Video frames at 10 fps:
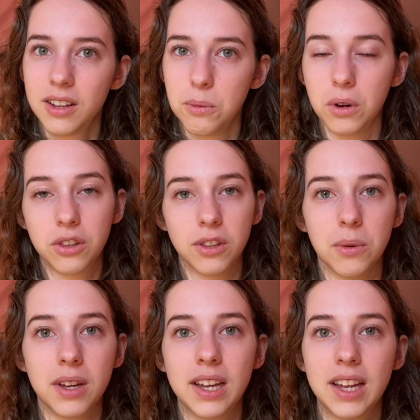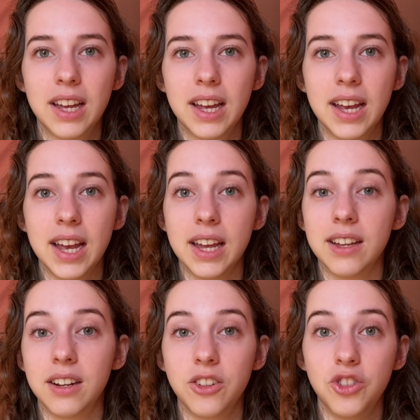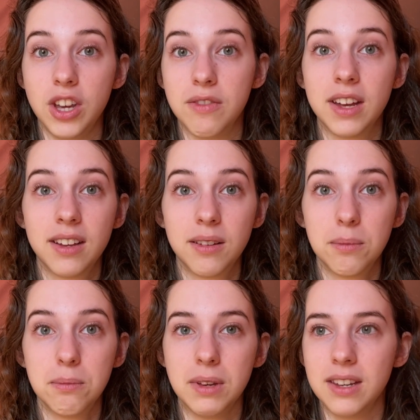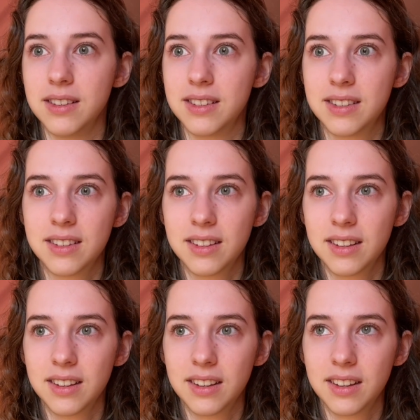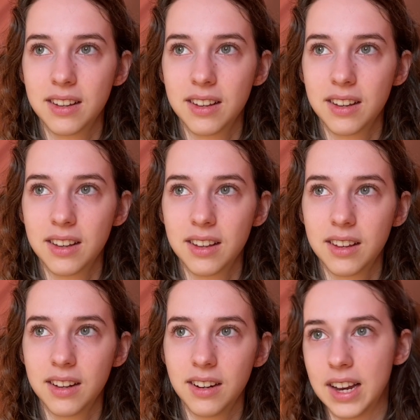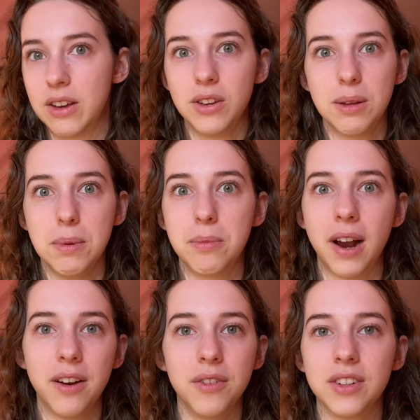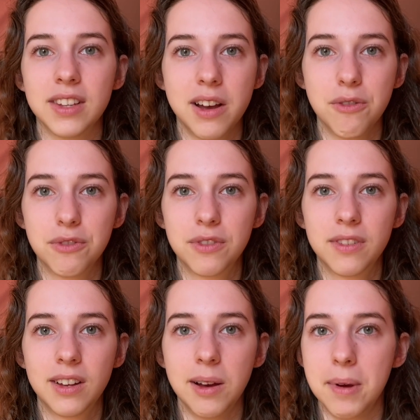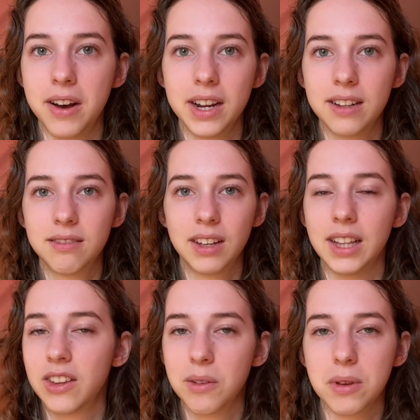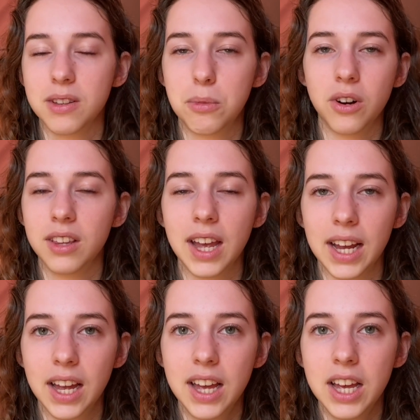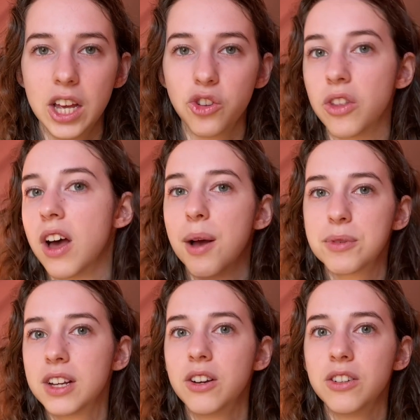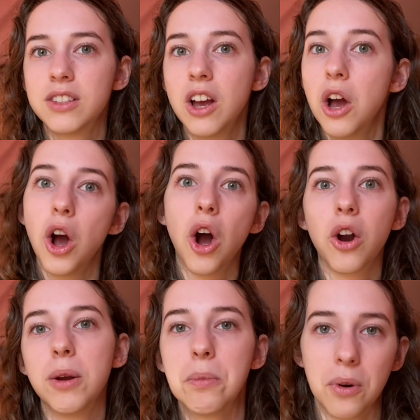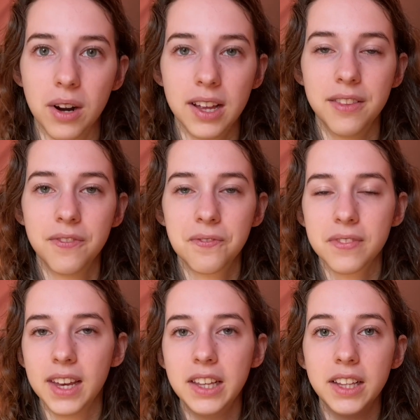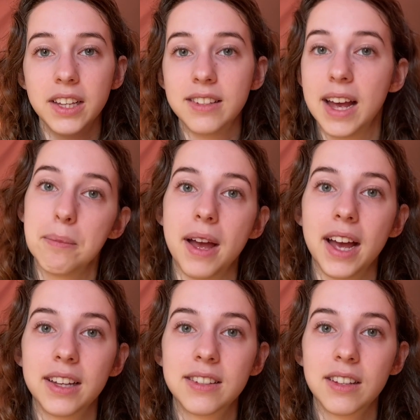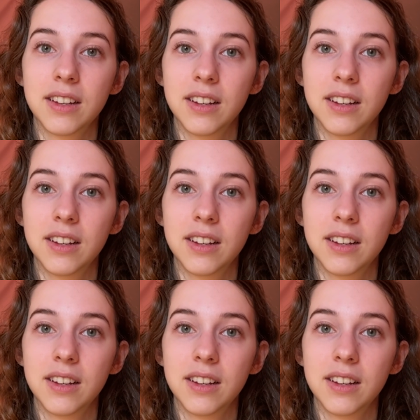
work through it and achieve it, because now you can be proud of yourself about it. And that's the most important thing. So the obstacles are important. And then the setbacks